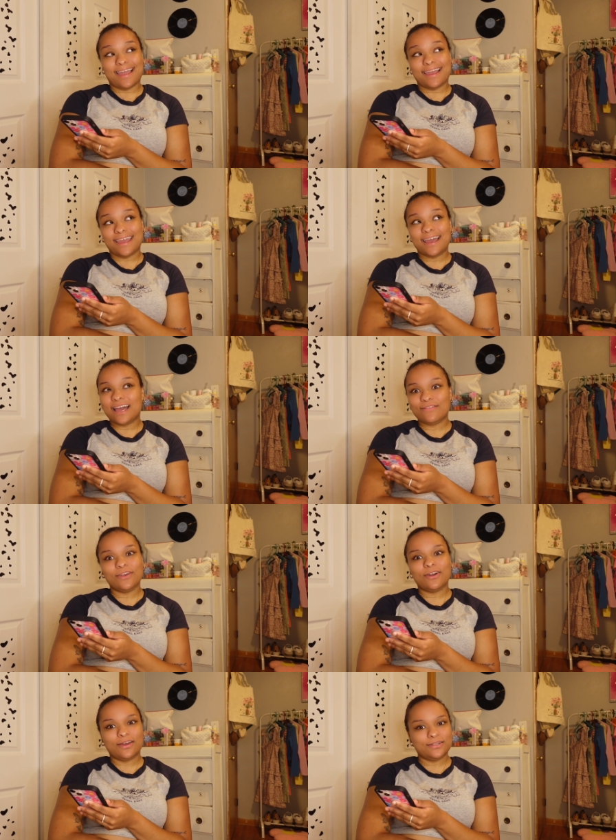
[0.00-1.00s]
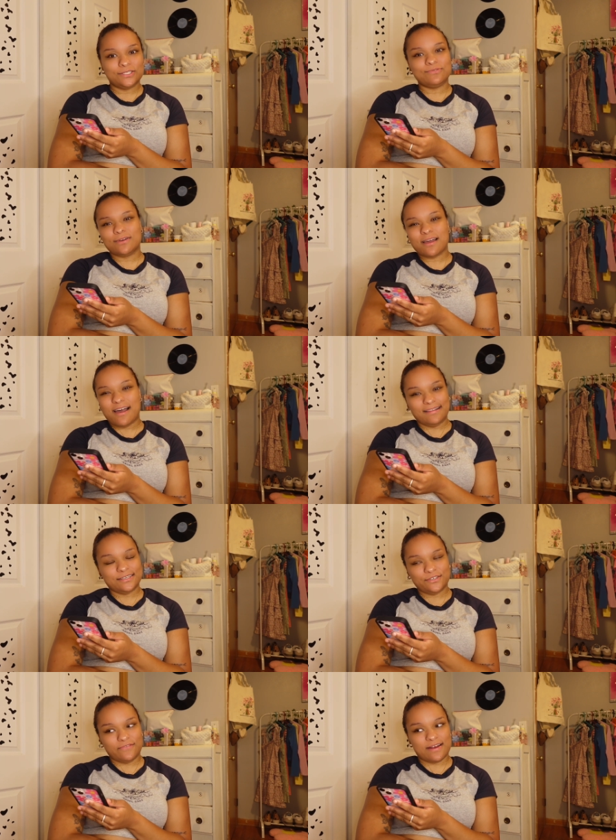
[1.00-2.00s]
I haven't gone to a
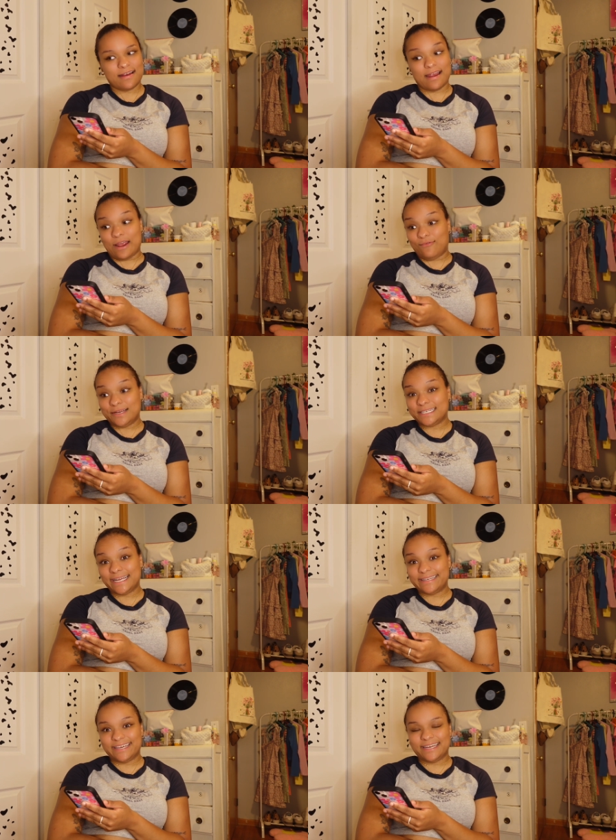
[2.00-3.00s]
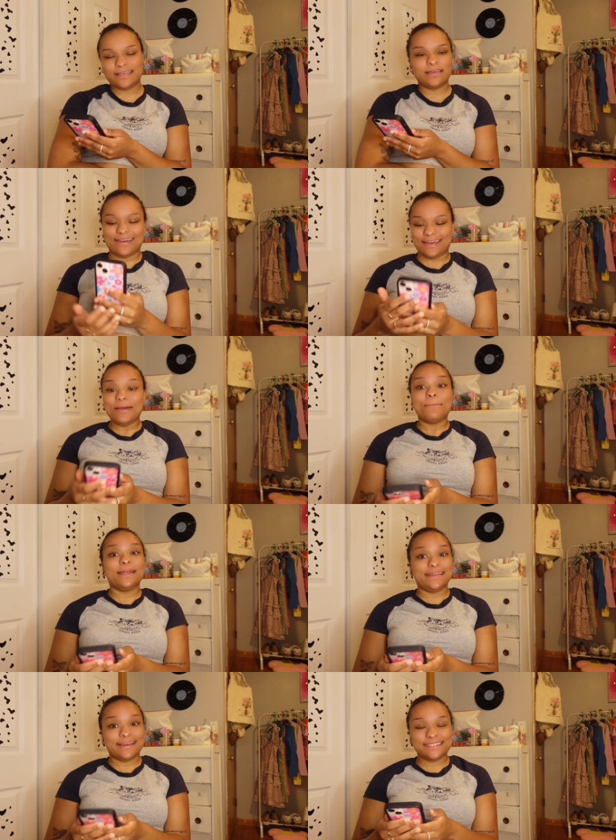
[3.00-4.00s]
college fair. I wish I did. Okay,
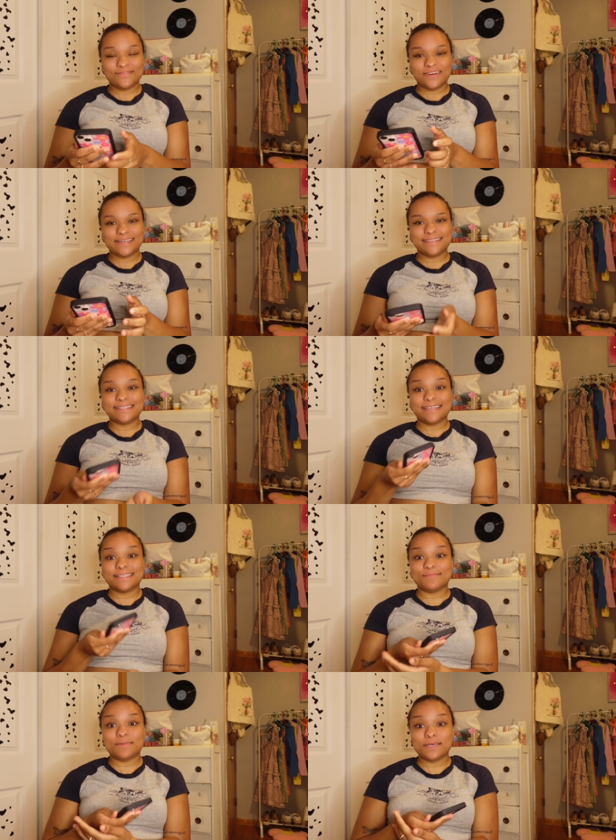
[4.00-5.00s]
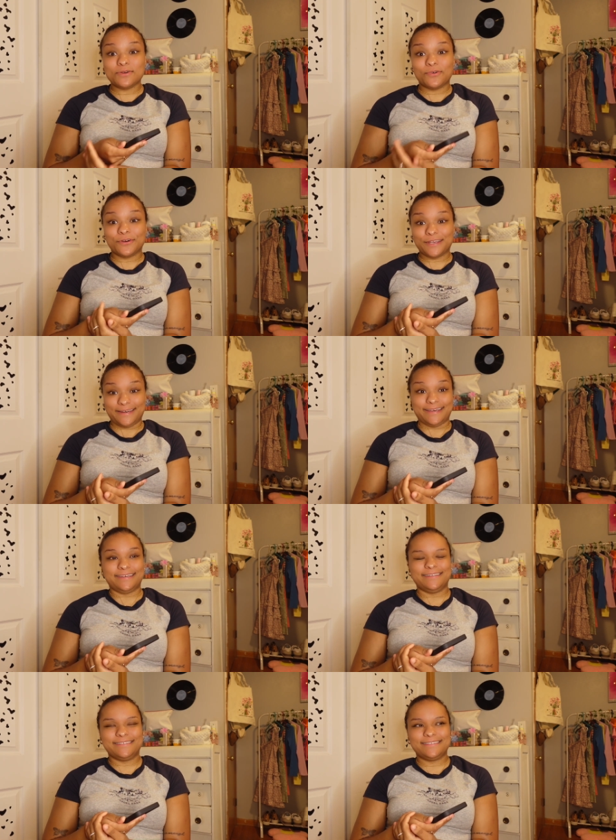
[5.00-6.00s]
my next advice is be
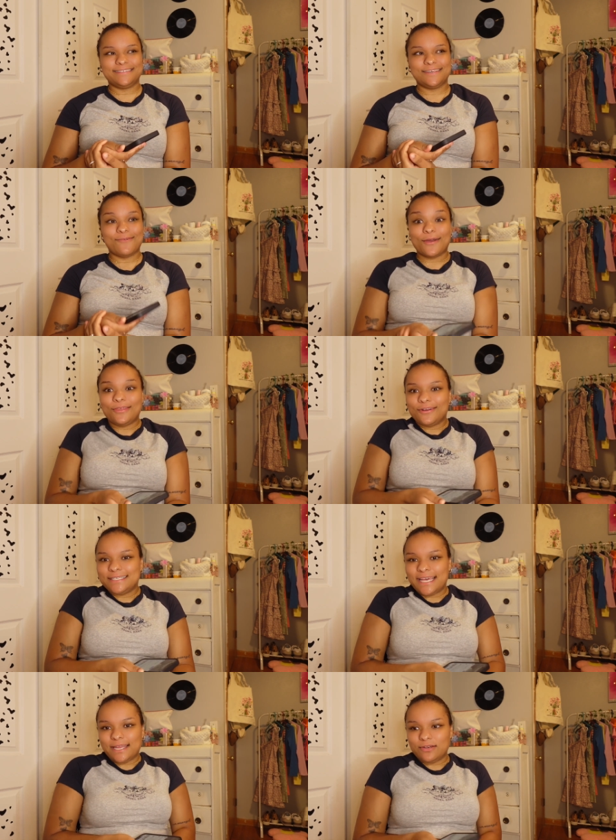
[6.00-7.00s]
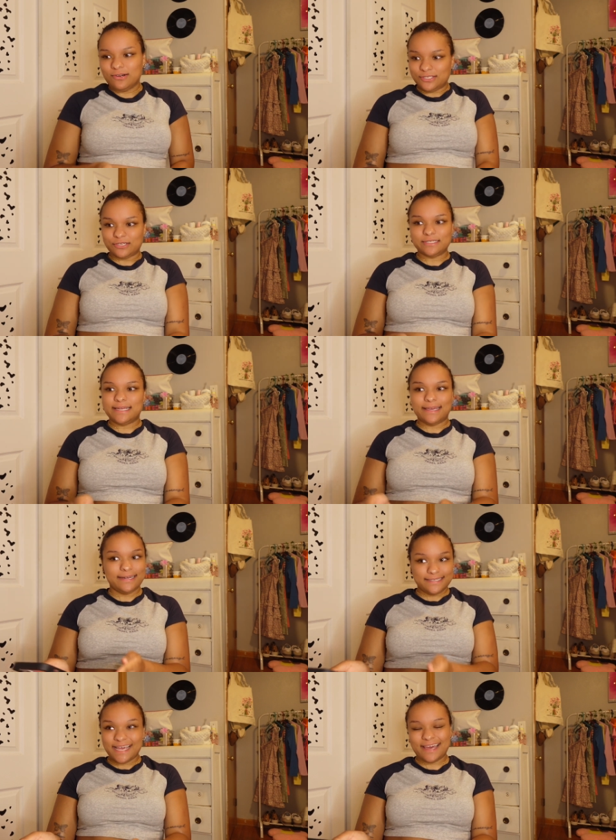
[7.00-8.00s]
organized. Whether you're taking notes or you're taking
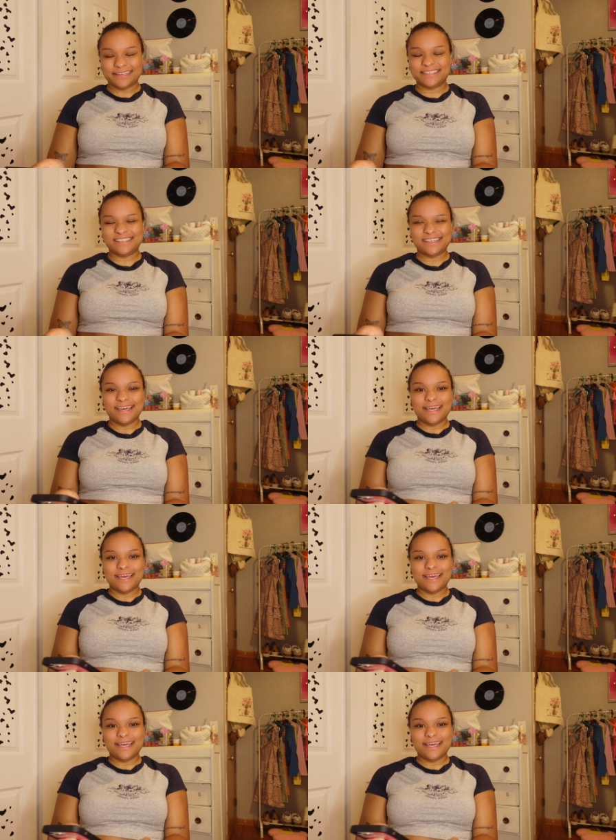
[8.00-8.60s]
a test,